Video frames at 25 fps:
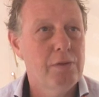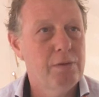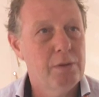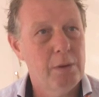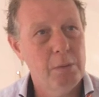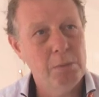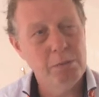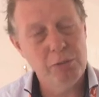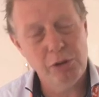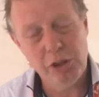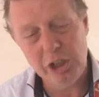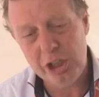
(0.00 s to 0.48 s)

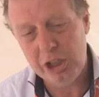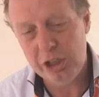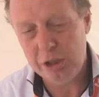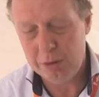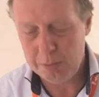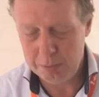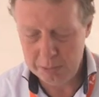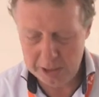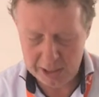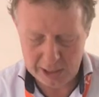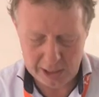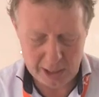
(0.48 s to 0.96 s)
from
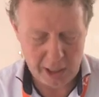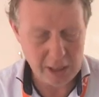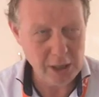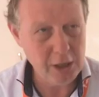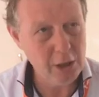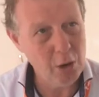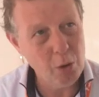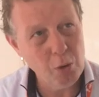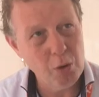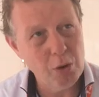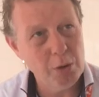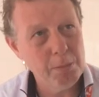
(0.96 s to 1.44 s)
cheese making,
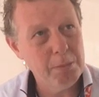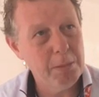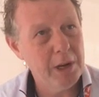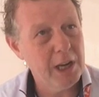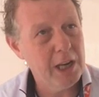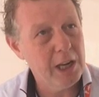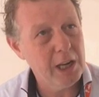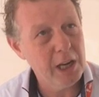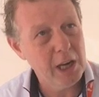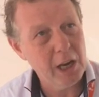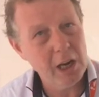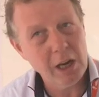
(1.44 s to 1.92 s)
yogurt
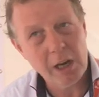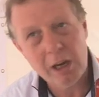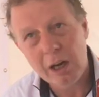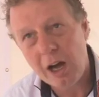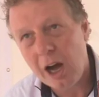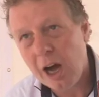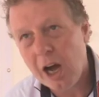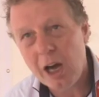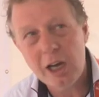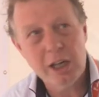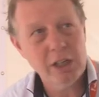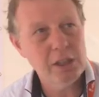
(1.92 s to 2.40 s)
making,
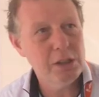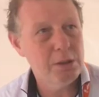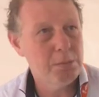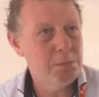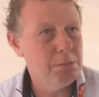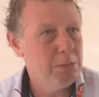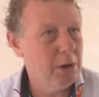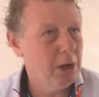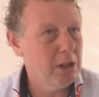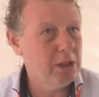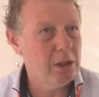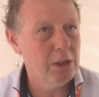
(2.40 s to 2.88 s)
ice,
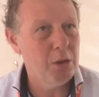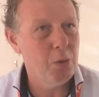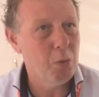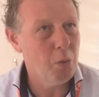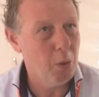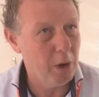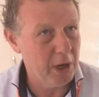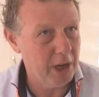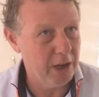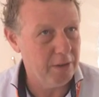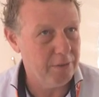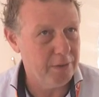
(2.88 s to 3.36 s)
butter,
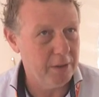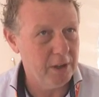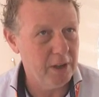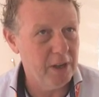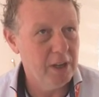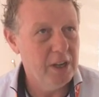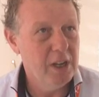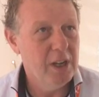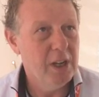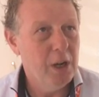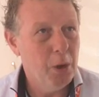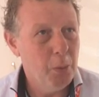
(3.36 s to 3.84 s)
whatever.
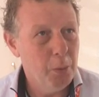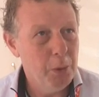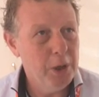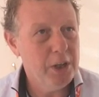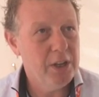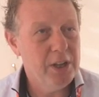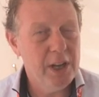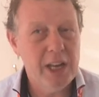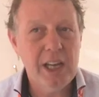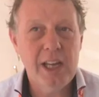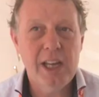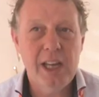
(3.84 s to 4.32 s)
We
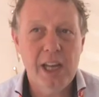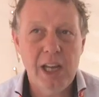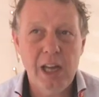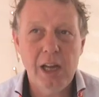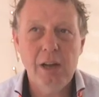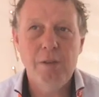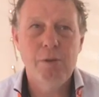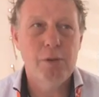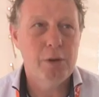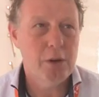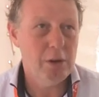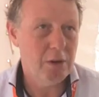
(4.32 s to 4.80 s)
take
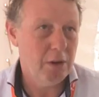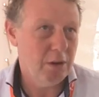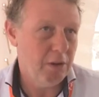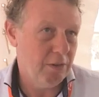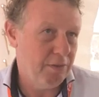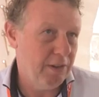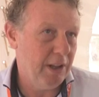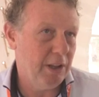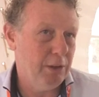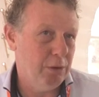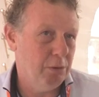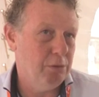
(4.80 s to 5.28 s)
care for the
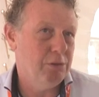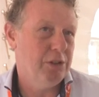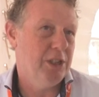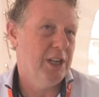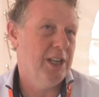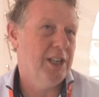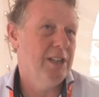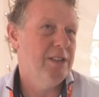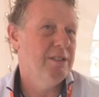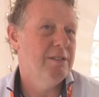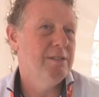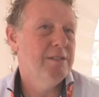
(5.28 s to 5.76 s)
value
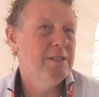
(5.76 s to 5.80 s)
chain.